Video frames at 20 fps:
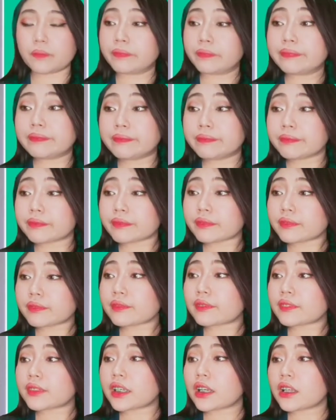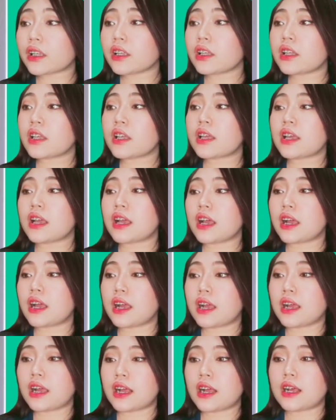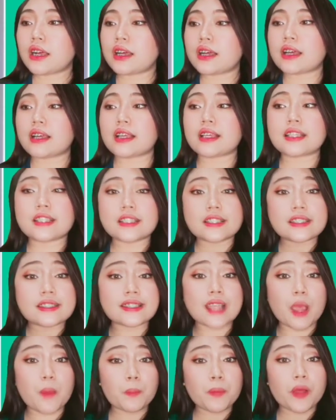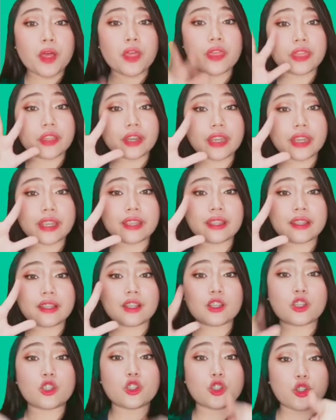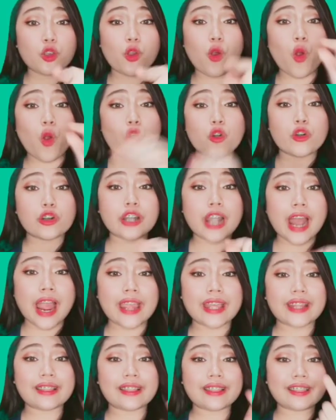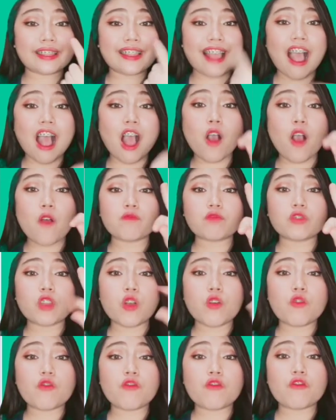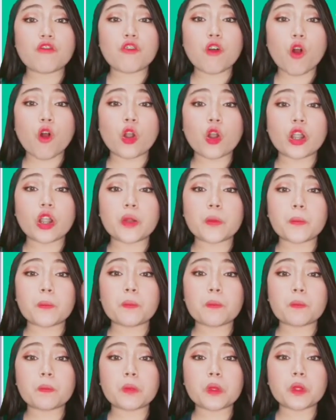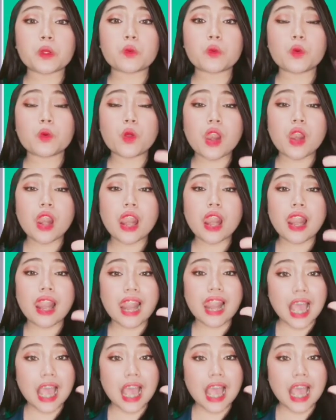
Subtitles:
mark. Next, step 3, you would be writing the formula